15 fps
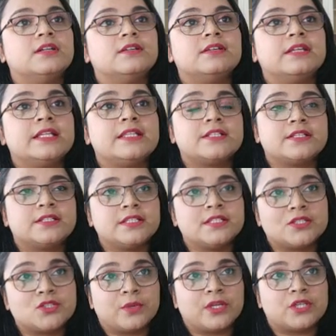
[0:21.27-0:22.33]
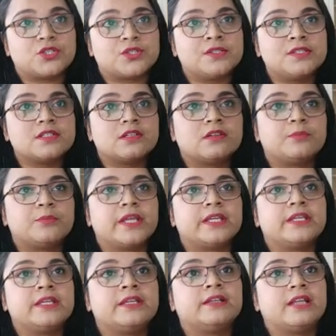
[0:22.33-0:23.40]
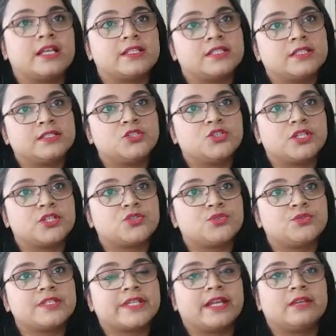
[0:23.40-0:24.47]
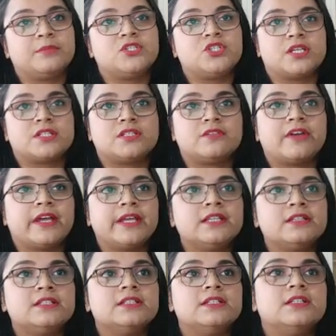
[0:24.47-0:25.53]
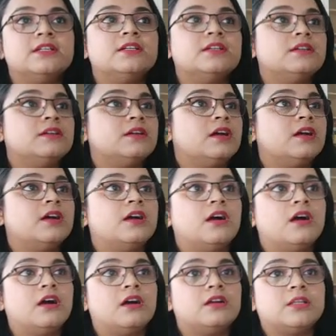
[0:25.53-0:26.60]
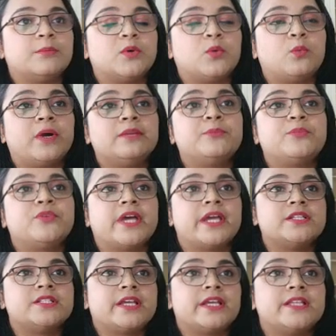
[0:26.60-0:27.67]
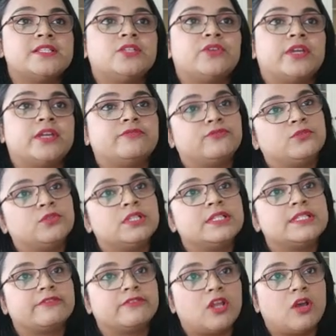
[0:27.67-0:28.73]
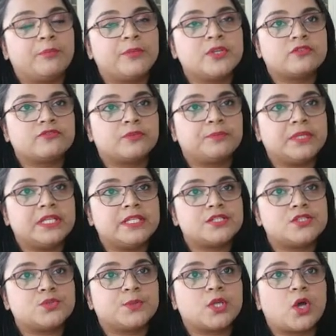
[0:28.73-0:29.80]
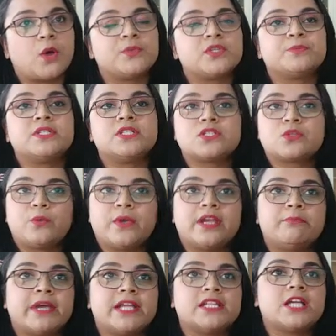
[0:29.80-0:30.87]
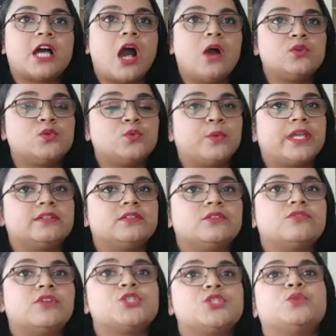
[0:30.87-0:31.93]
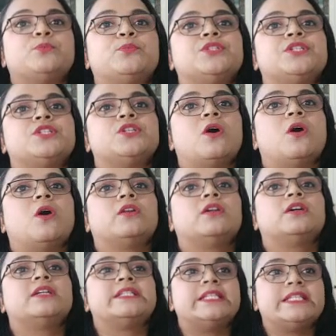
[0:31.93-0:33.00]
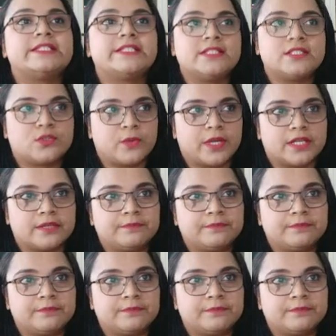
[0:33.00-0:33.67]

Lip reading: In certain situations, breaking classical chess rules can be justified. Number one, prioritizing careful development of a piece to an optimal square might outweigh the rush to put it on a decent square.